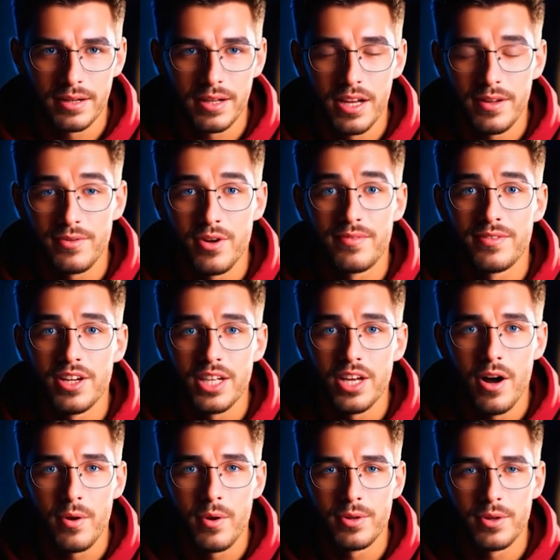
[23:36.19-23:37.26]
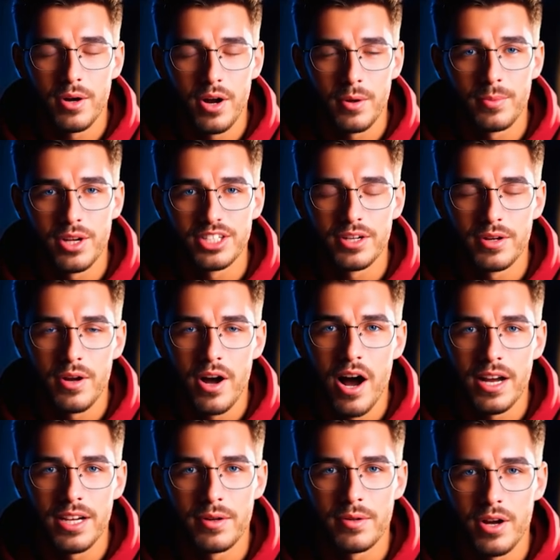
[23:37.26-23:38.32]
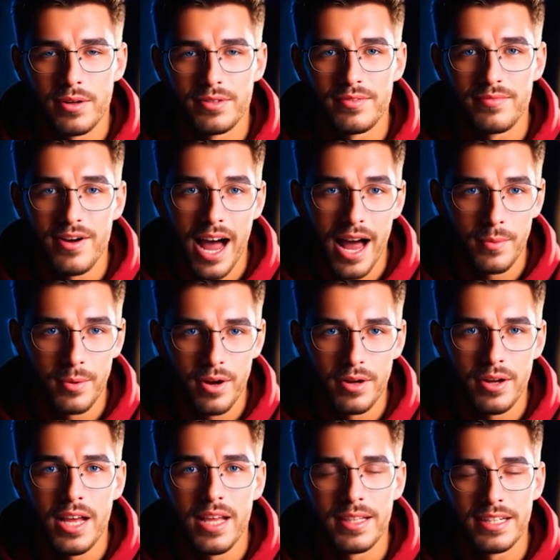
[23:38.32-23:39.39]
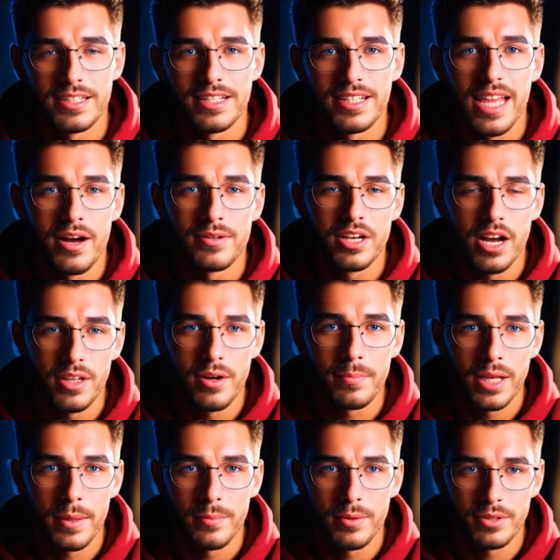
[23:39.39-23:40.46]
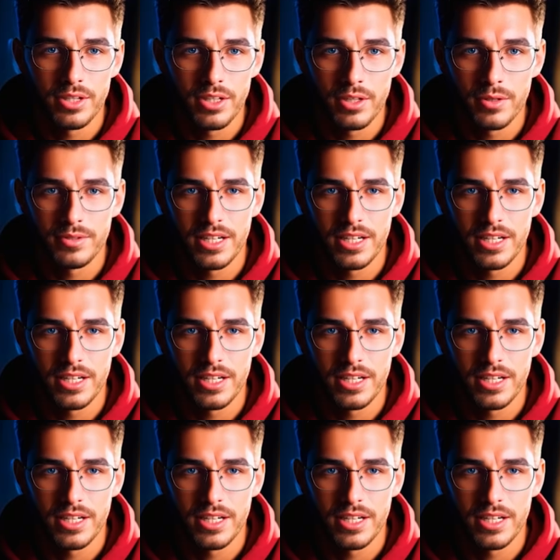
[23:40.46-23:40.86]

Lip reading: If your video or your original audio goes viral, this allows other people to use it.